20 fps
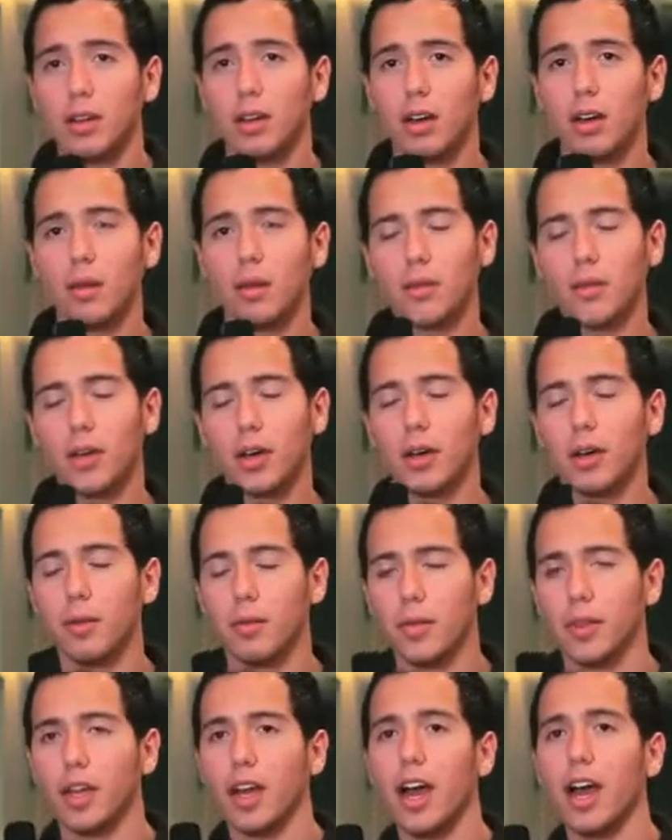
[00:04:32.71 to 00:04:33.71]
um, the,
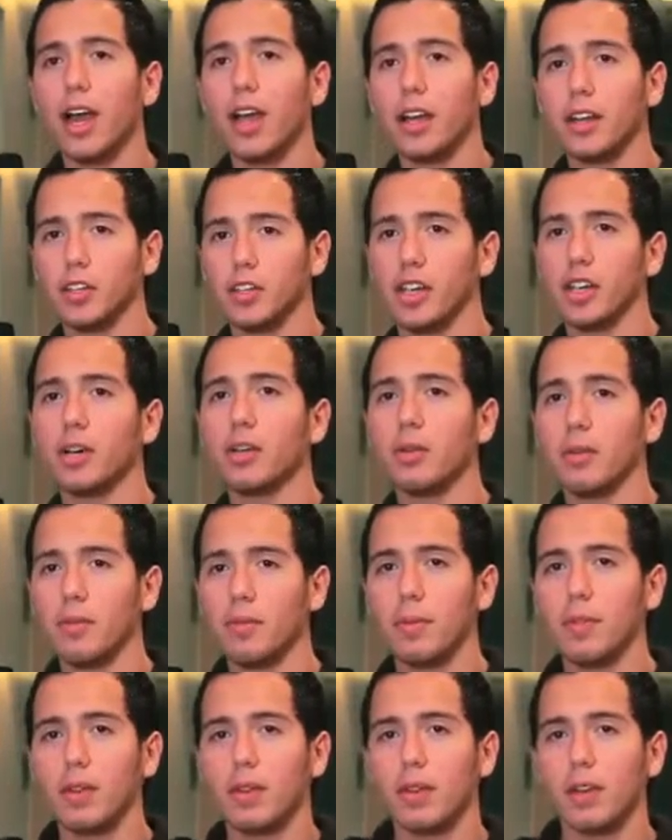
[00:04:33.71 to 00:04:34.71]
the guy in jail
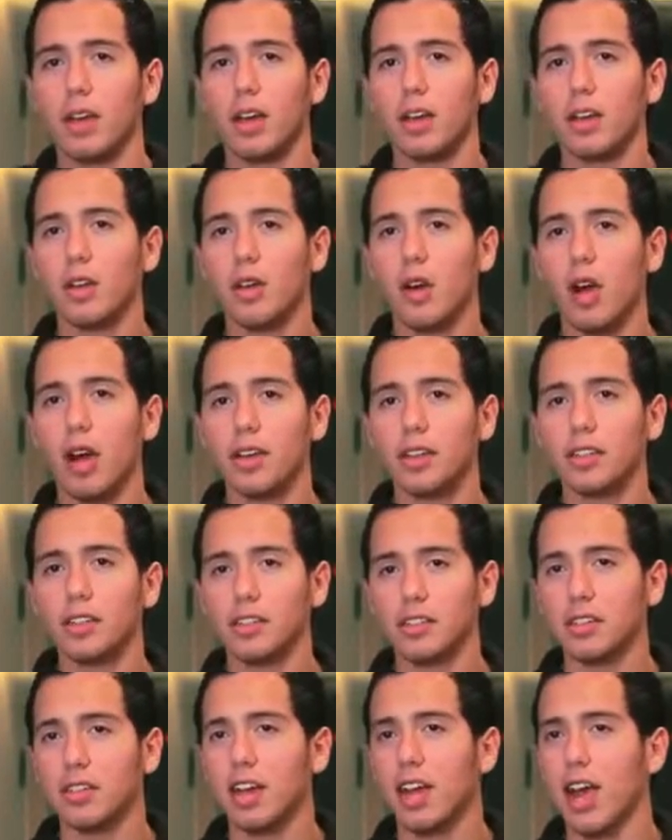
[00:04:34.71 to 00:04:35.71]
you know, I
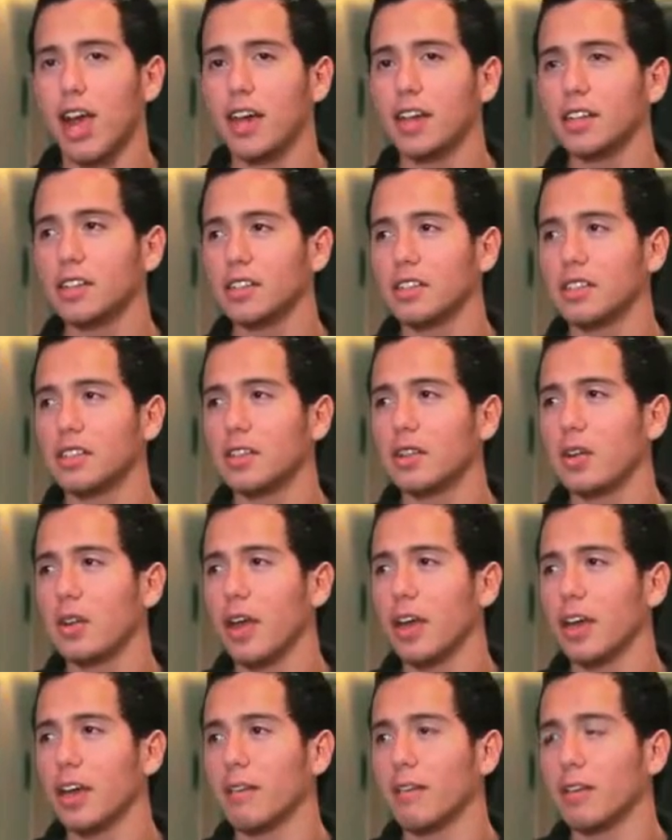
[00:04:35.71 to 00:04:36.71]
just, I just see, you know,
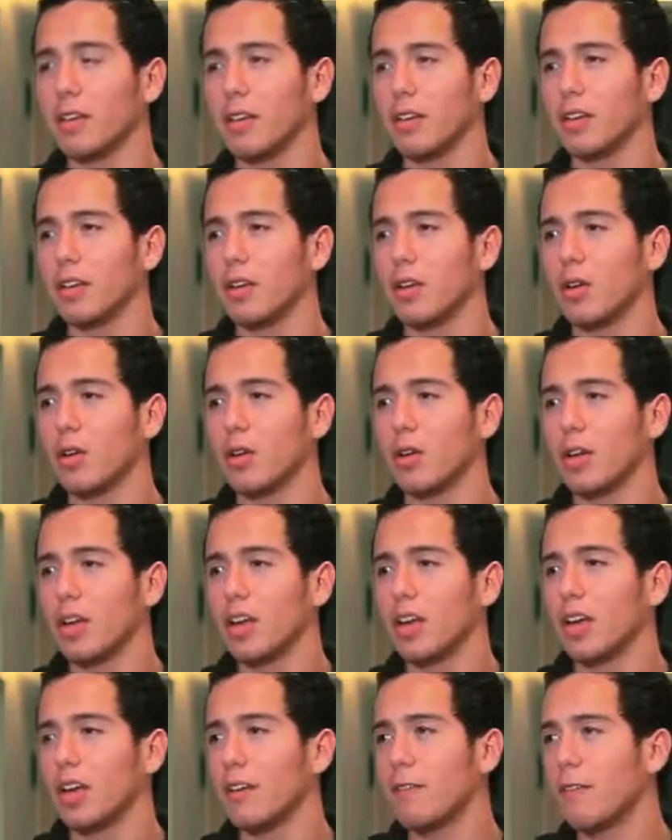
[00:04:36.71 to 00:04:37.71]
like if, you know,
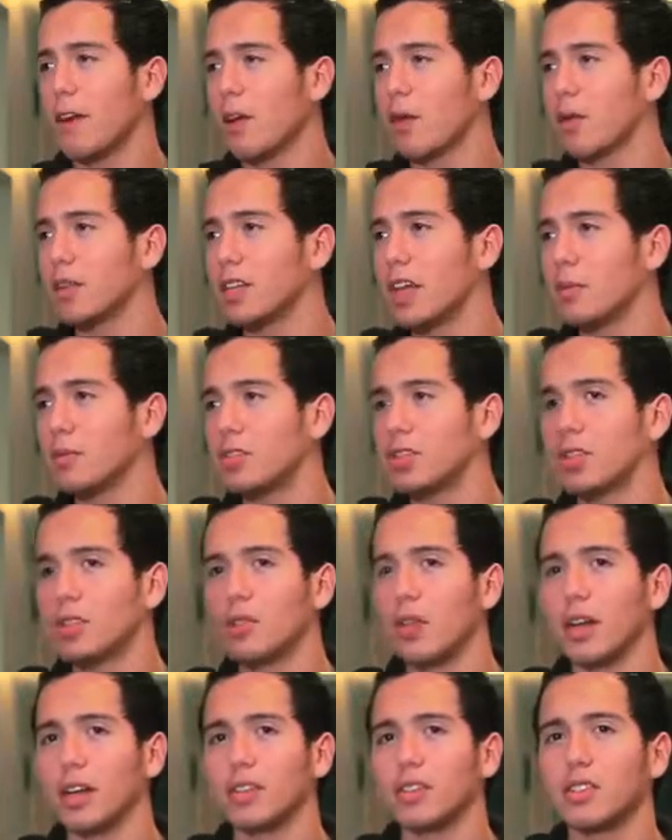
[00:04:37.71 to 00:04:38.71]
he found redemption
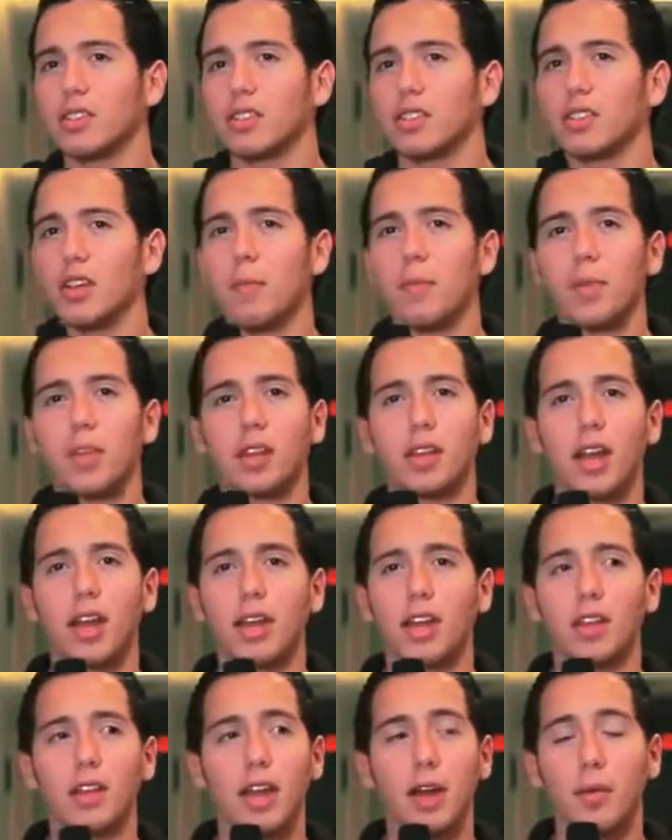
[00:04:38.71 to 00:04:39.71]
through like something that
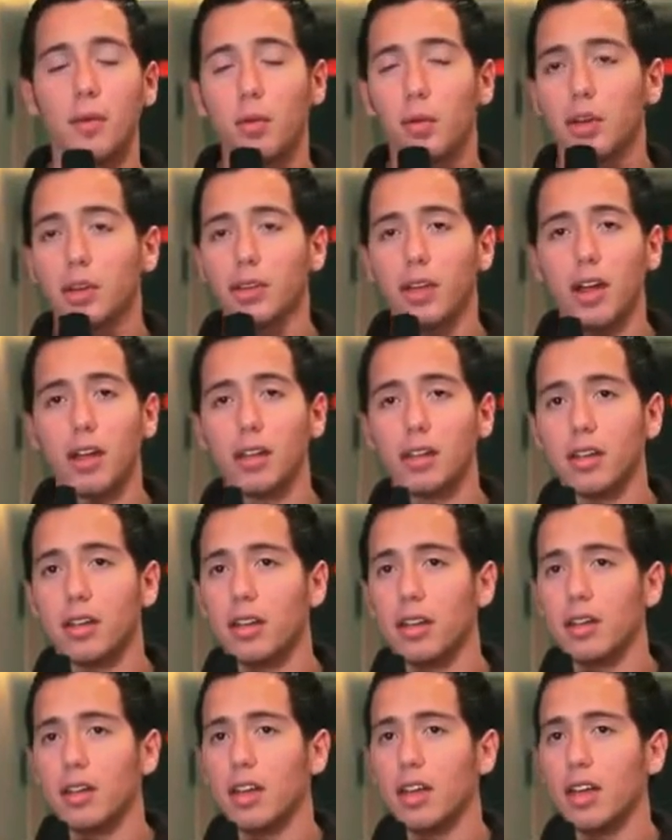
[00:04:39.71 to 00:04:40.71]
he never would have thought he
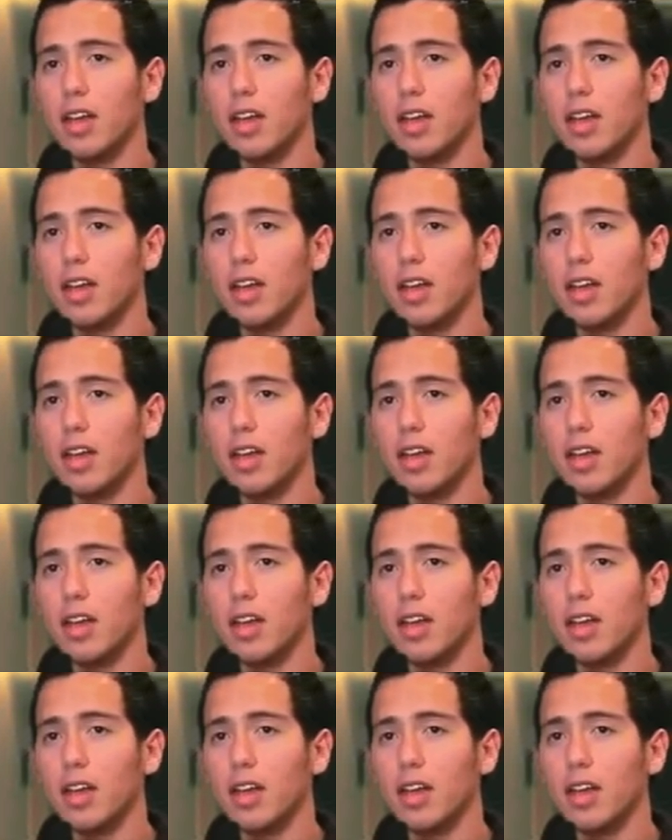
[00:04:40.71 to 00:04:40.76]
did,